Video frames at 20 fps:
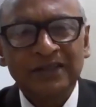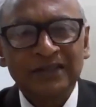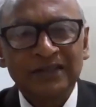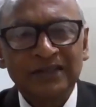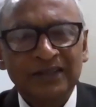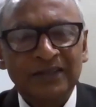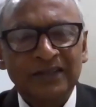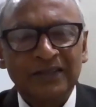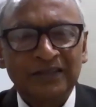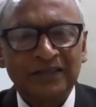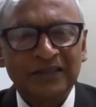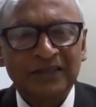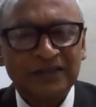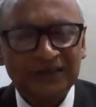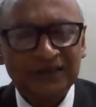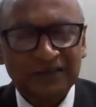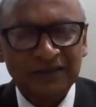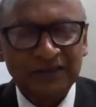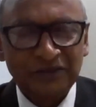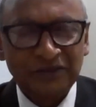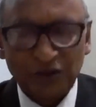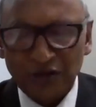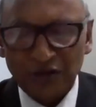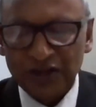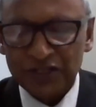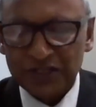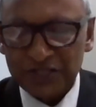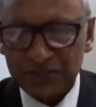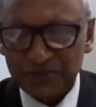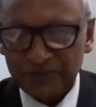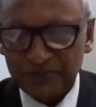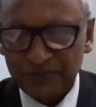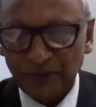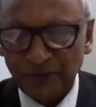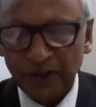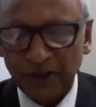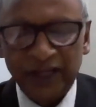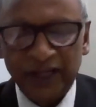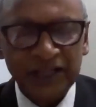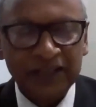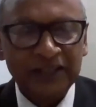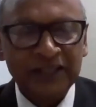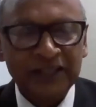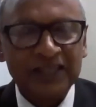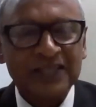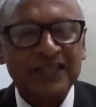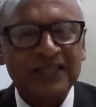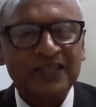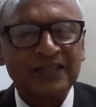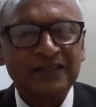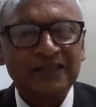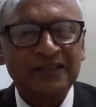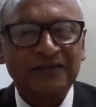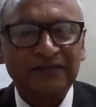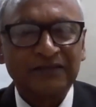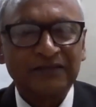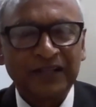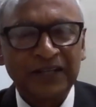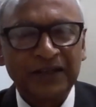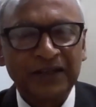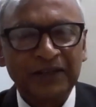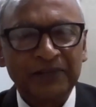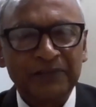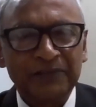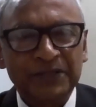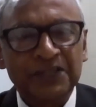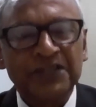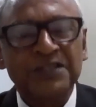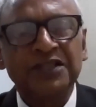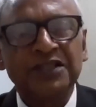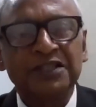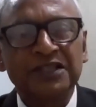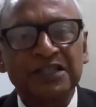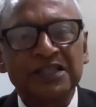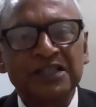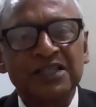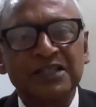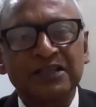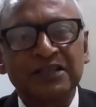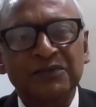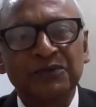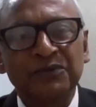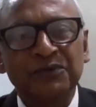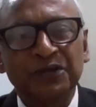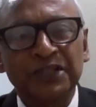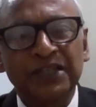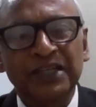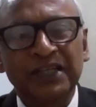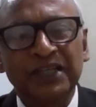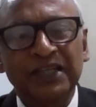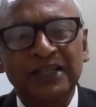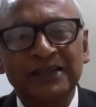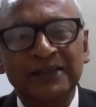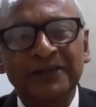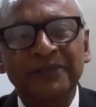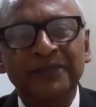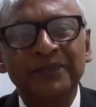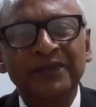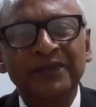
August body at this very prestigious and worthy